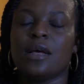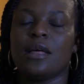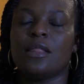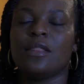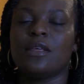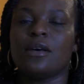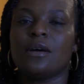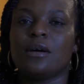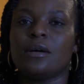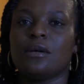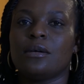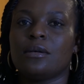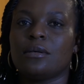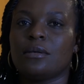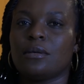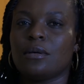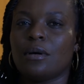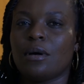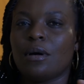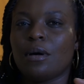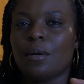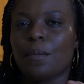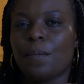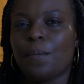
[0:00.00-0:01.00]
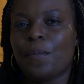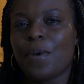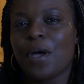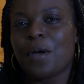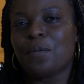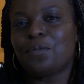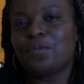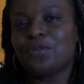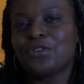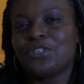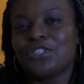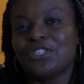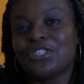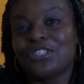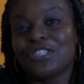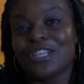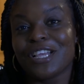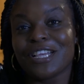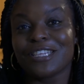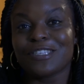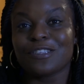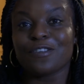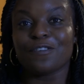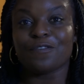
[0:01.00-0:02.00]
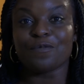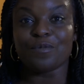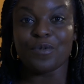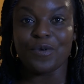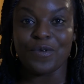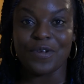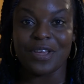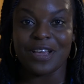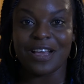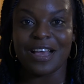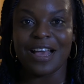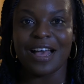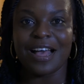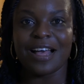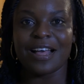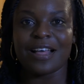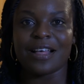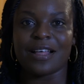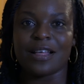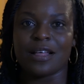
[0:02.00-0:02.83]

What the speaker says: the pepperish taste of moringa,